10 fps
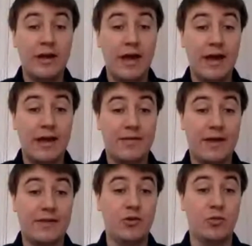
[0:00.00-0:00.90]

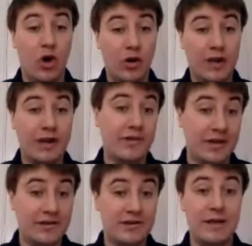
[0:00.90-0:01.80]
that you would log in and
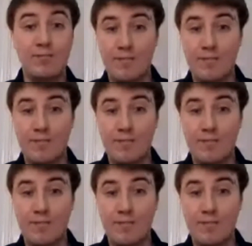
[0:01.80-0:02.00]
essentially